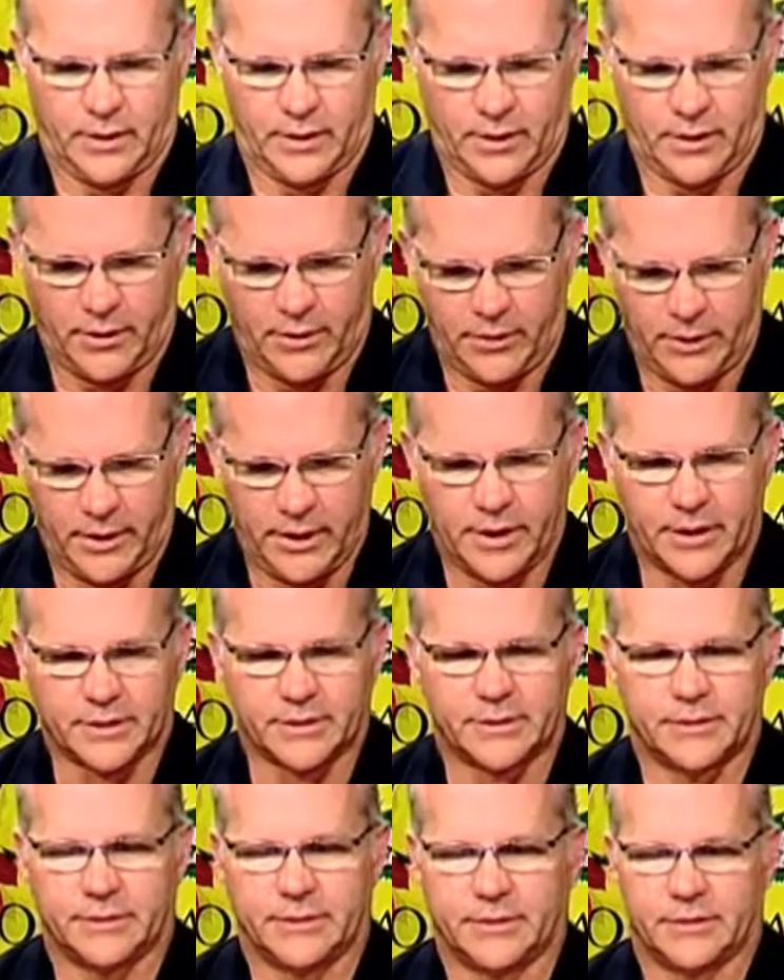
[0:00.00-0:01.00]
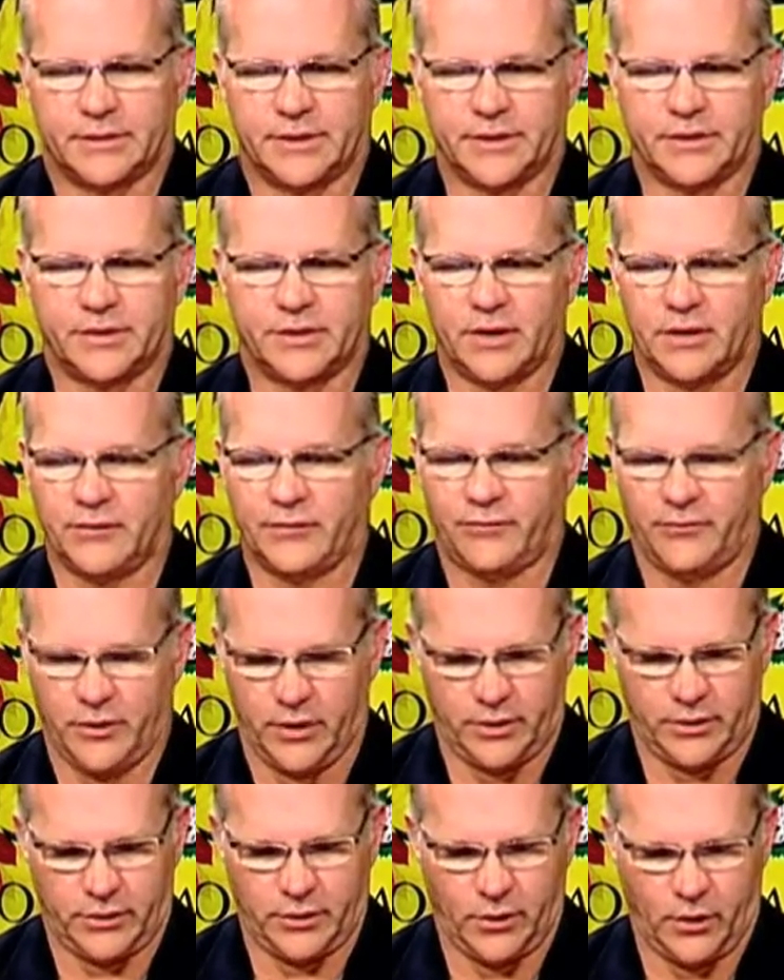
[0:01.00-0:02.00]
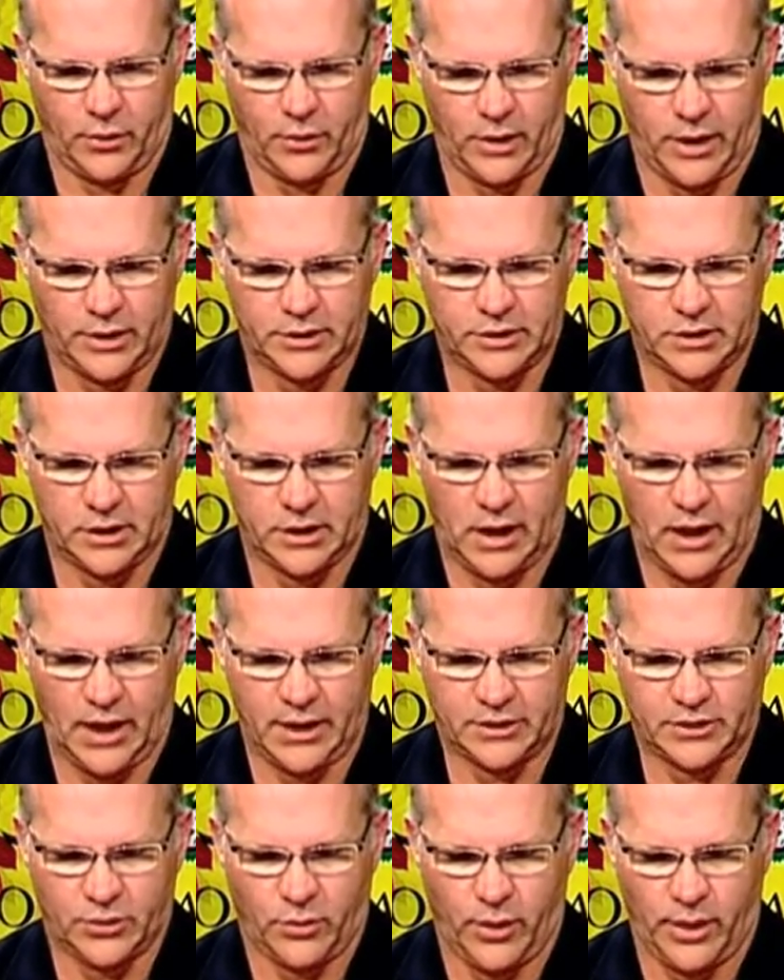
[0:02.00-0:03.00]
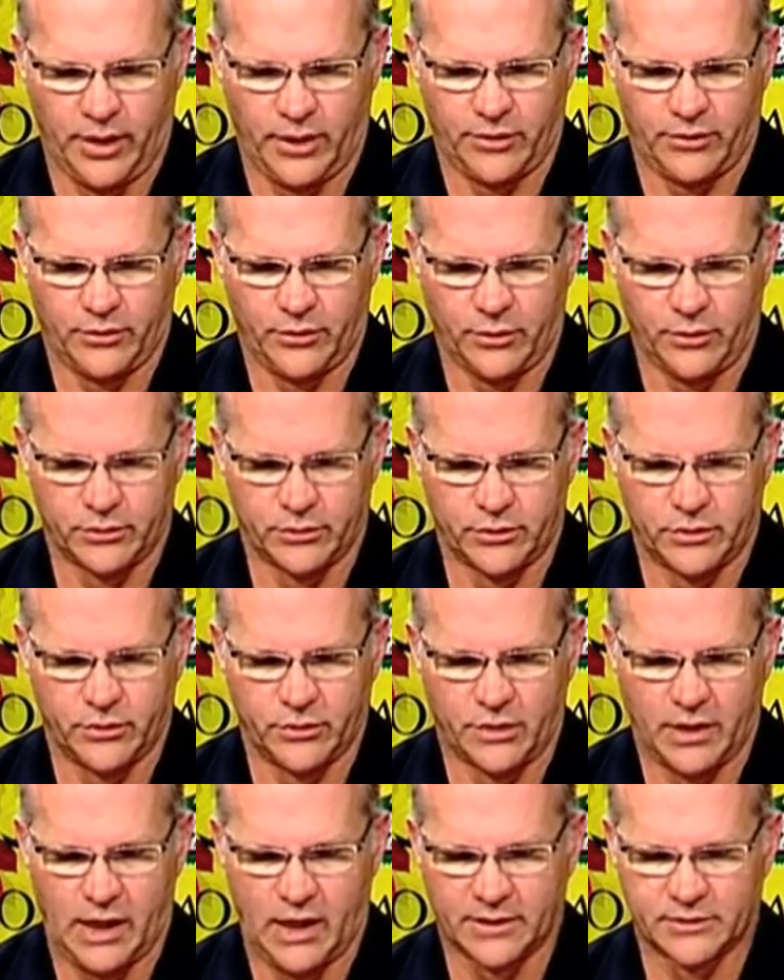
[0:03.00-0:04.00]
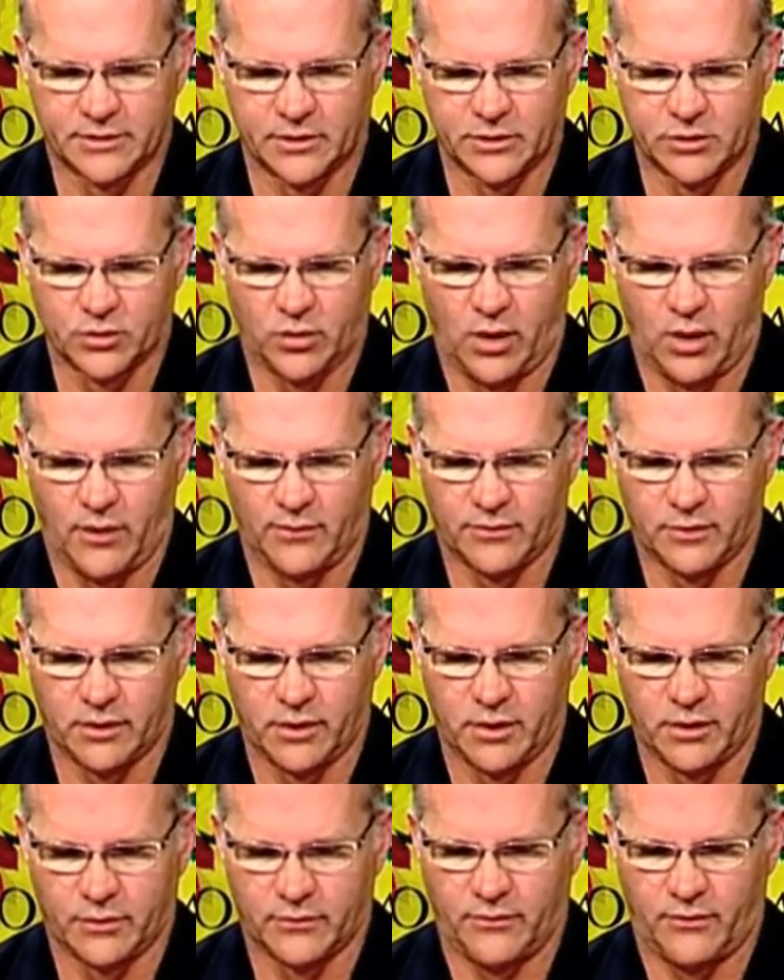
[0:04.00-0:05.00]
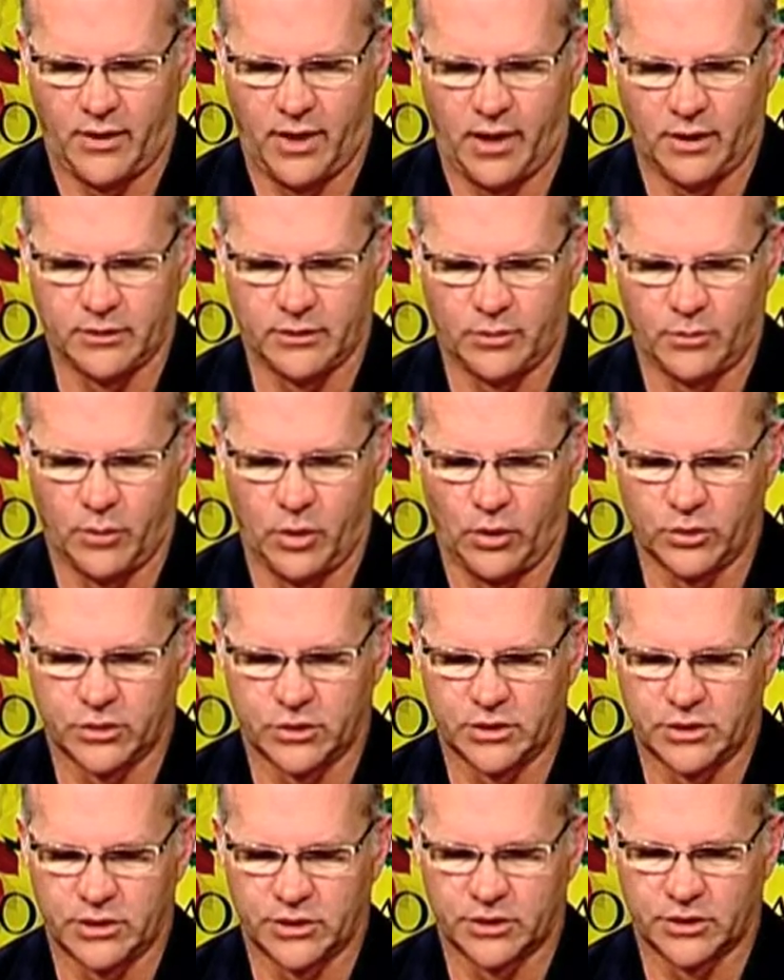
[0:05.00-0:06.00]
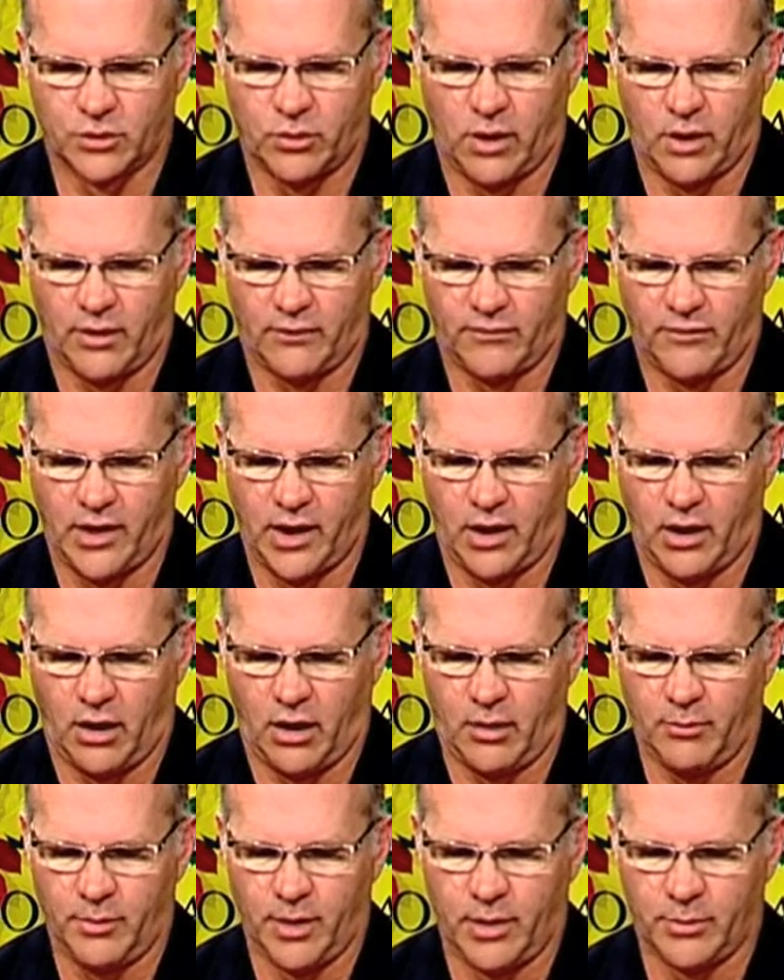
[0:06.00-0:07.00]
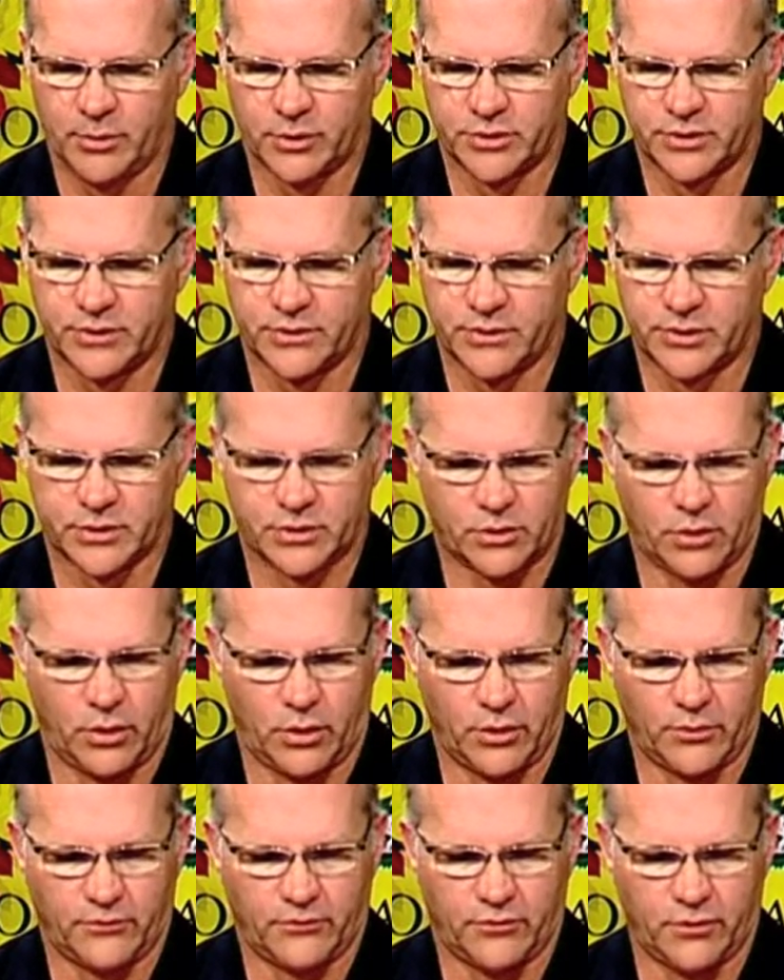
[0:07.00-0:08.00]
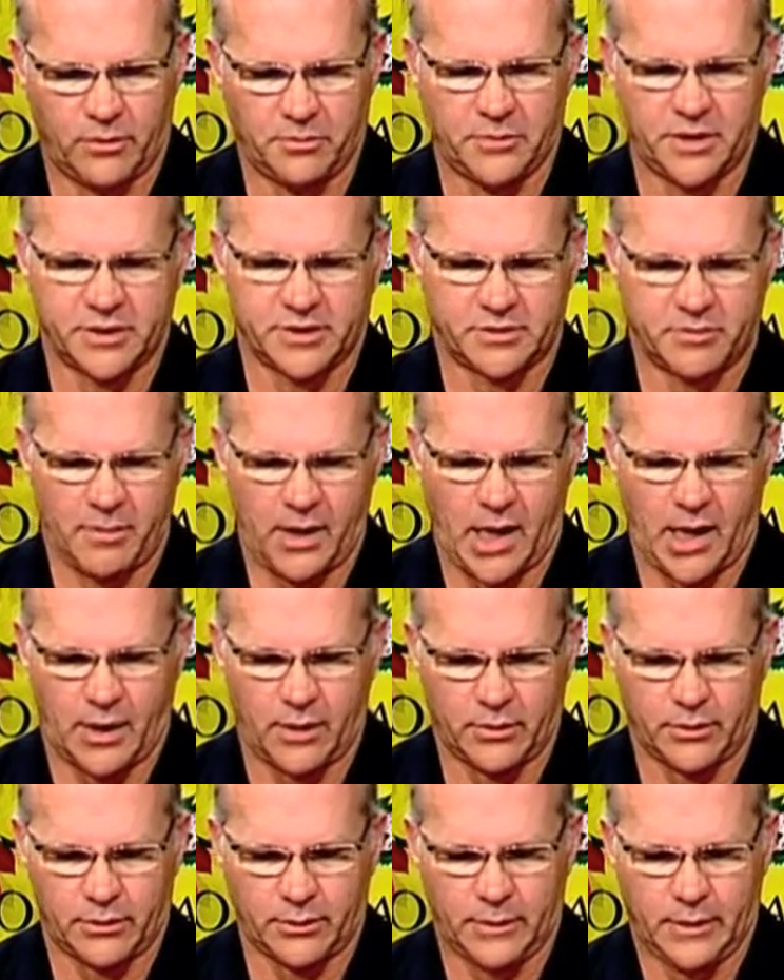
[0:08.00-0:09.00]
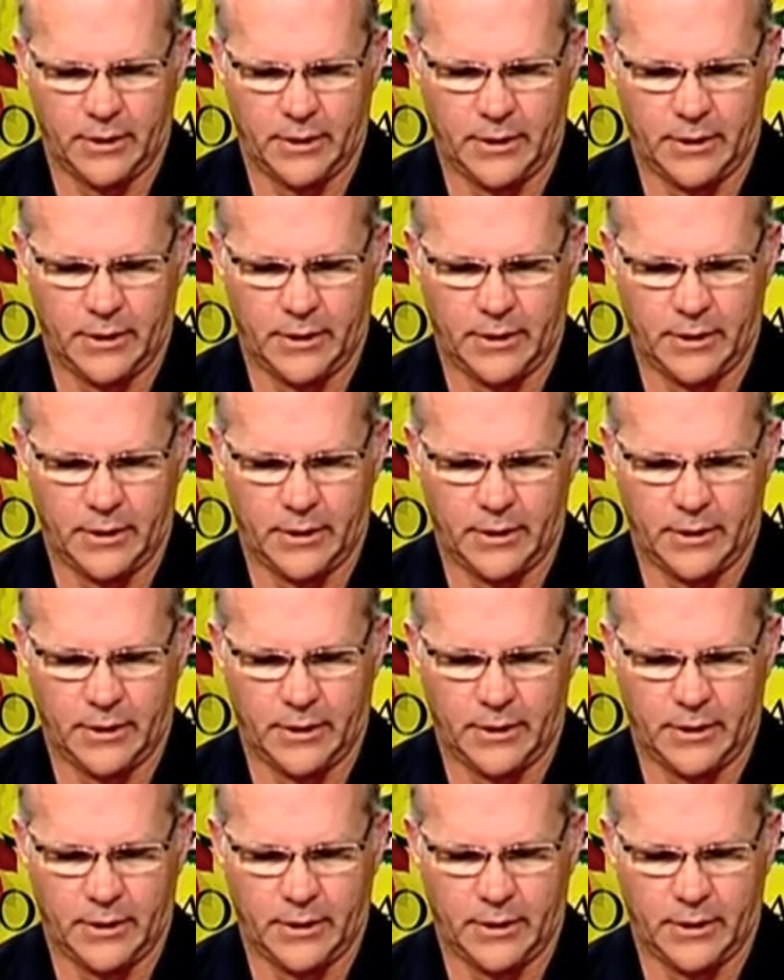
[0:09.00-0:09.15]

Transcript: There it is, just in a footnote. On July twenty-third, two thousand twelve, Clark filed a motion to disqualify all members of this court from this matter.